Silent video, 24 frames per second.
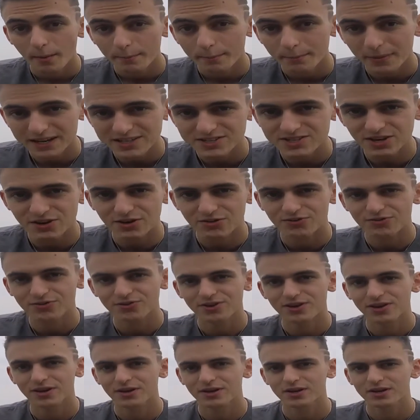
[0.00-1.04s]
myself.
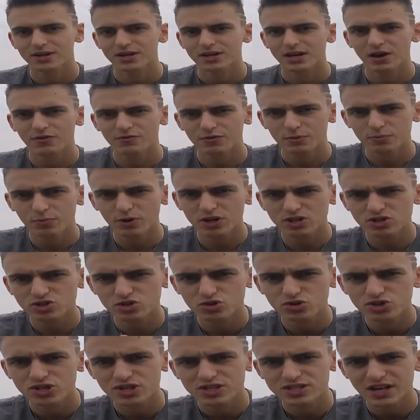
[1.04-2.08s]
Now for the past
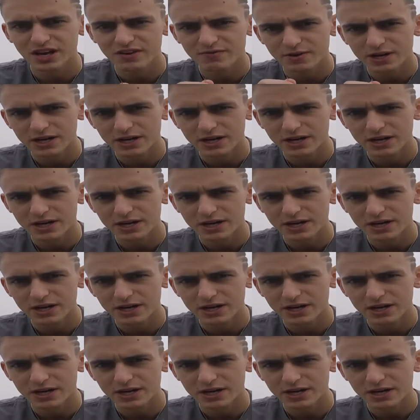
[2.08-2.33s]
2 years I've